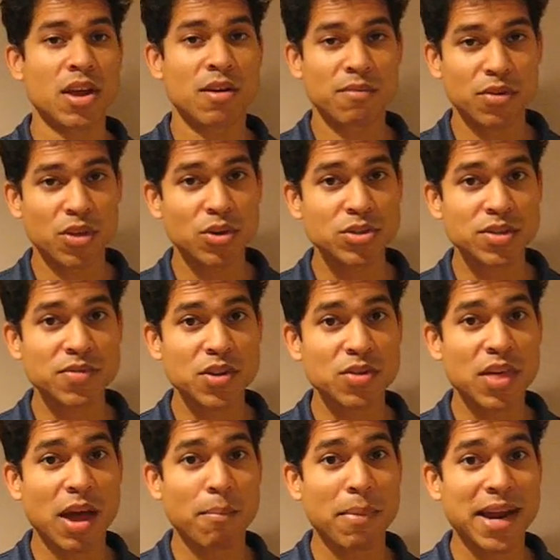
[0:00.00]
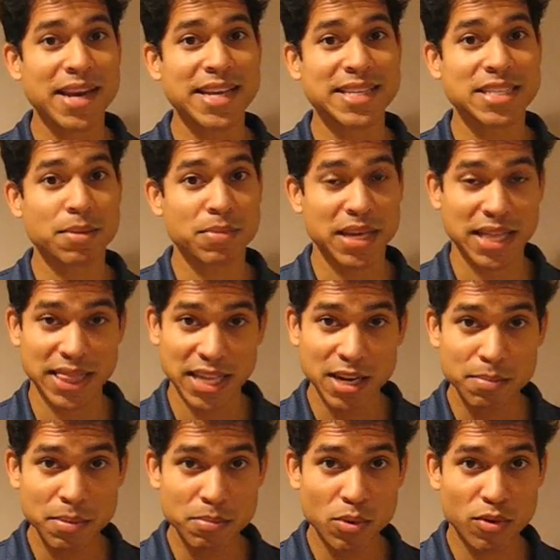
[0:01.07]
For those of you that might need something a
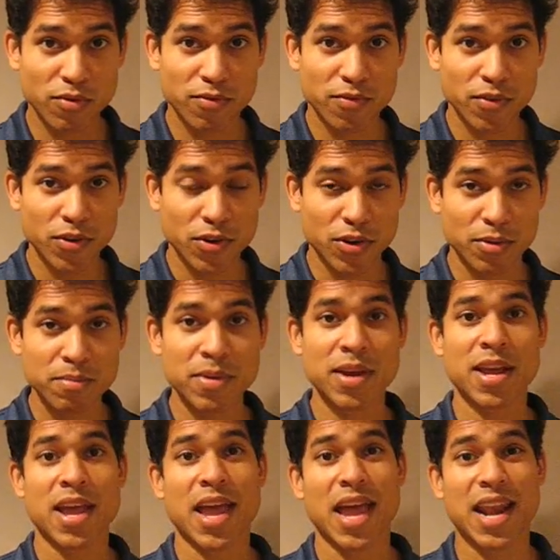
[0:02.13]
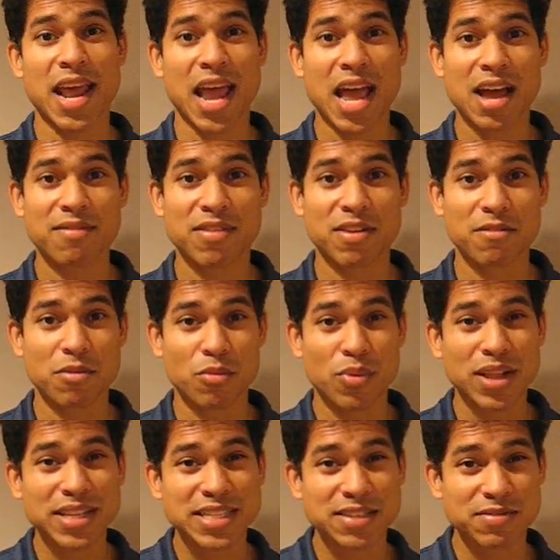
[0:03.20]
little bit more firm and have a
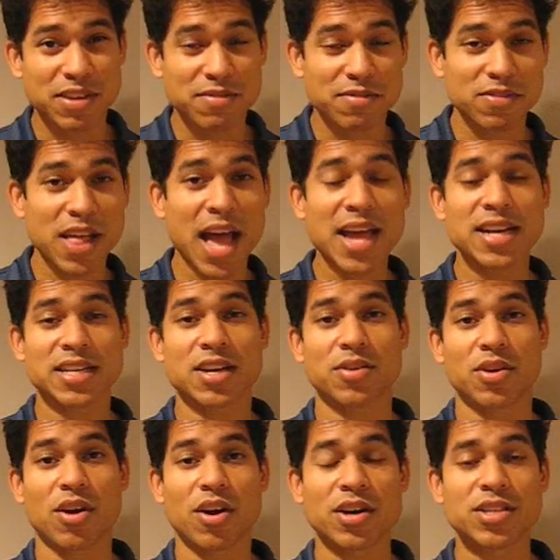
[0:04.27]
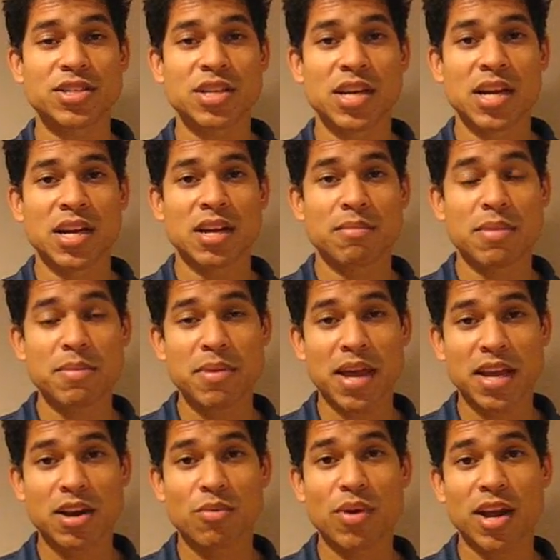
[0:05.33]
relatively flattened out arch, maybe I
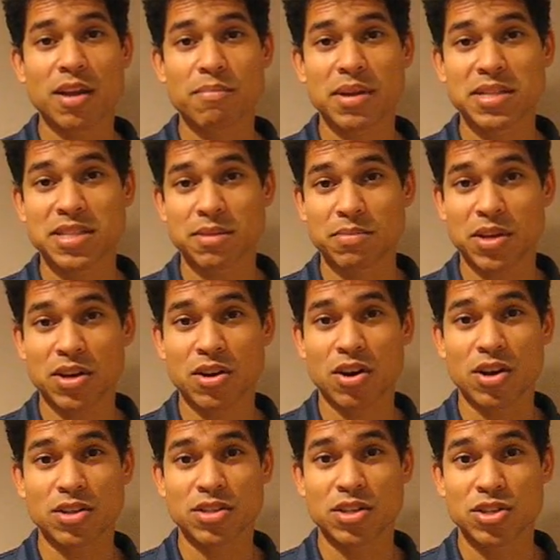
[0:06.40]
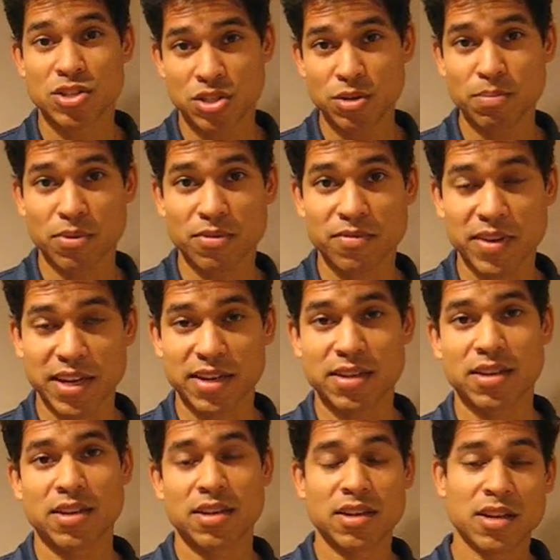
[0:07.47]
could recommend something called Superfeet.
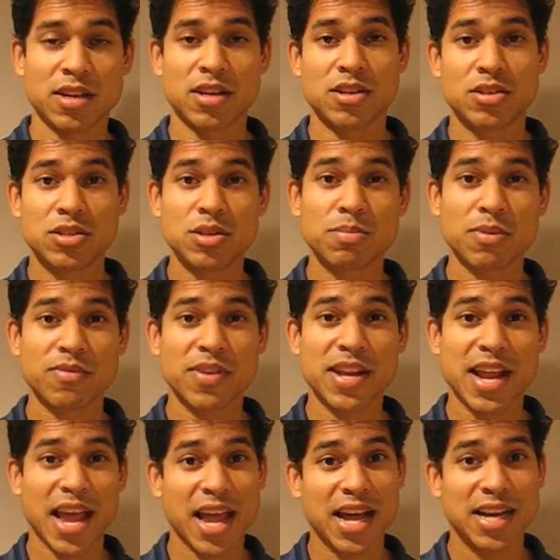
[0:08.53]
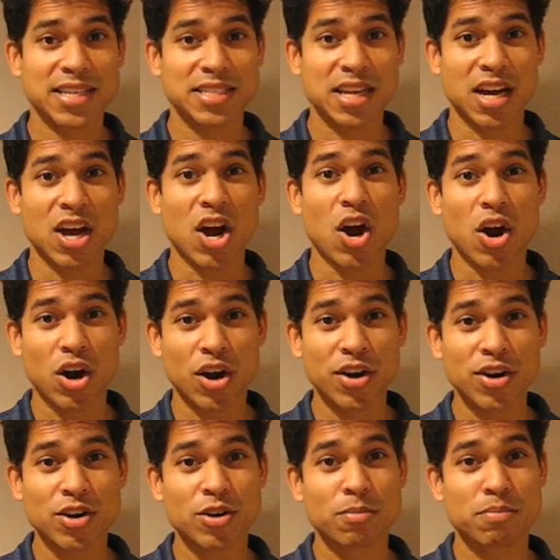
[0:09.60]
Superfeet has a
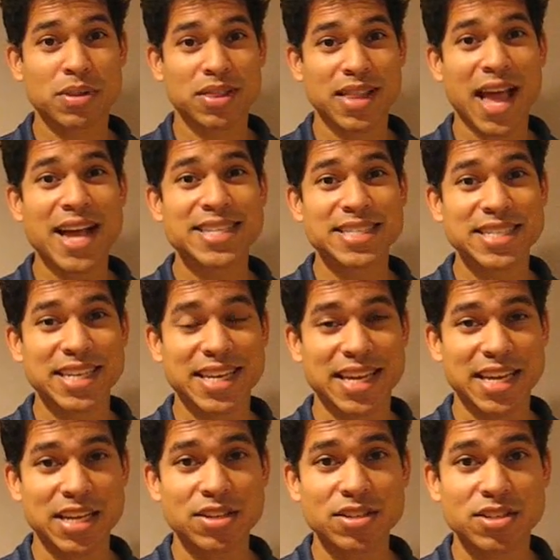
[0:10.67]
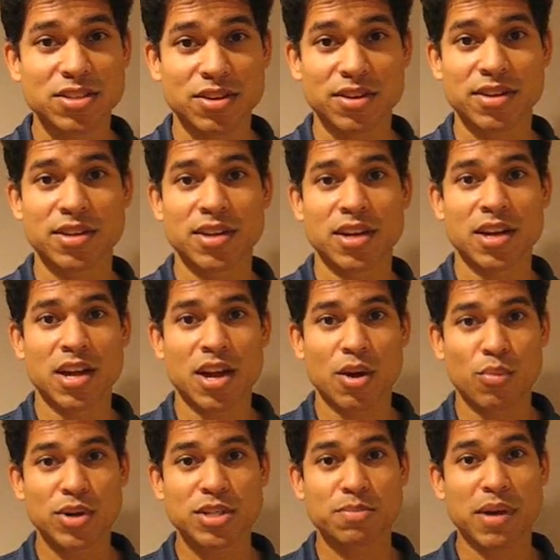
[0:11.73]
harder plastic insert
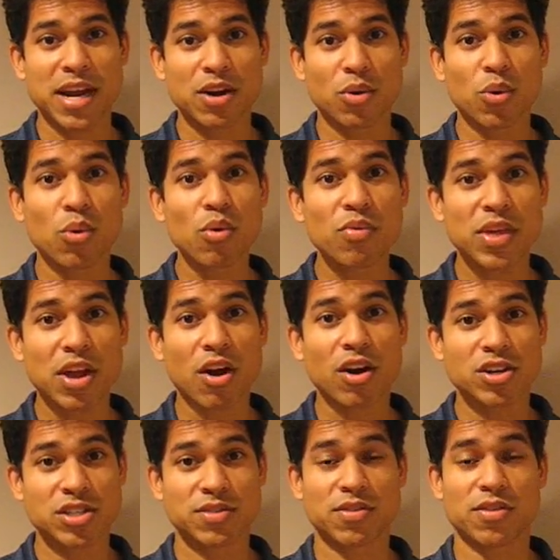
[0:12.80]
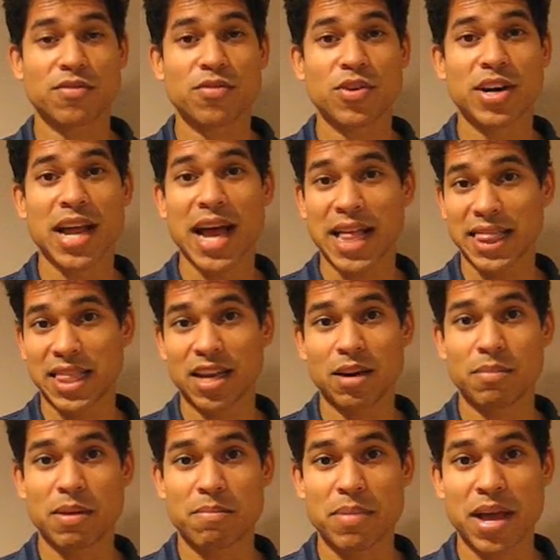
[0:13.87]
which might hold the arch of your foot a little
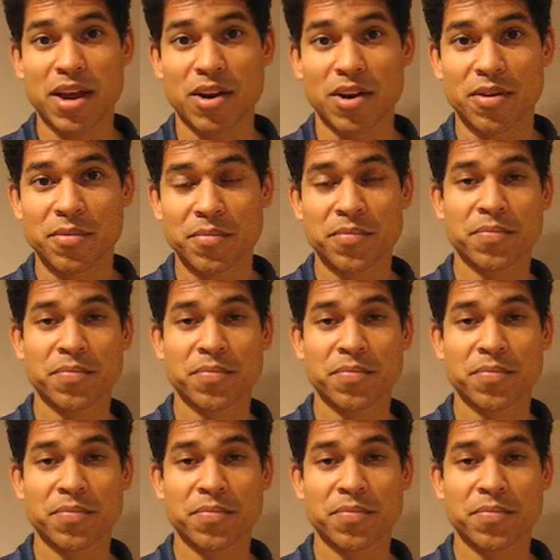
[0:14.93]
bit better.